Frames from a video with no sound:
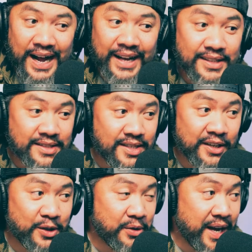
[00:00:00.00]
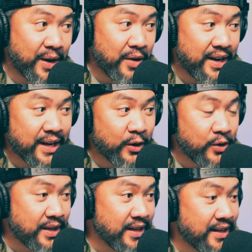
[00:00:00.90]
I can tell you that right now. You
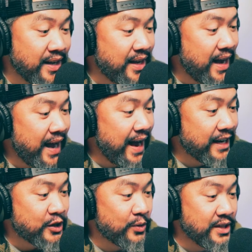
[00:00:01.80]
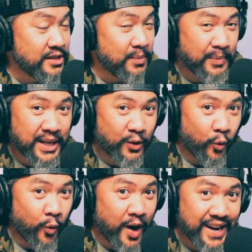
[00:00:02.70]
can actually speak
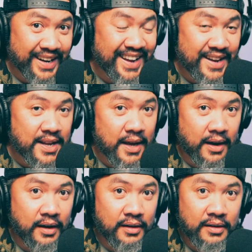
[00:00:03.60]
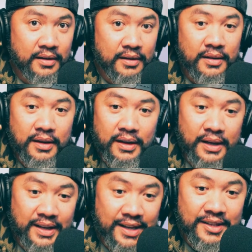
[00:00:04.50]
right in here
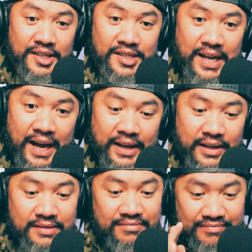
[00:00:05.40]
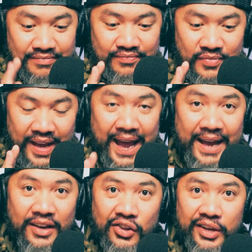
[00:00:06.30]
and in the side,
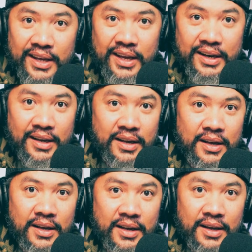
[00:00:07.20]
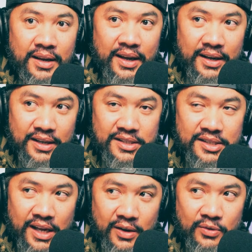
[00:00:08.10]
angling it, and it
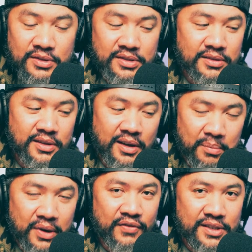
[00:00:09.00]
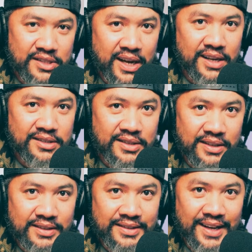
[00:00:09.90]
sounds a bit fantastic.
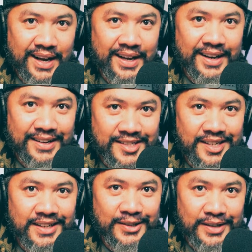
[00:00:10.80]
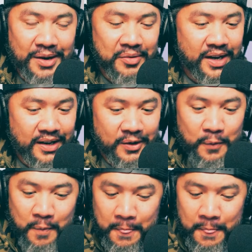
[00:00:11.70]
I gotta tell you that right now.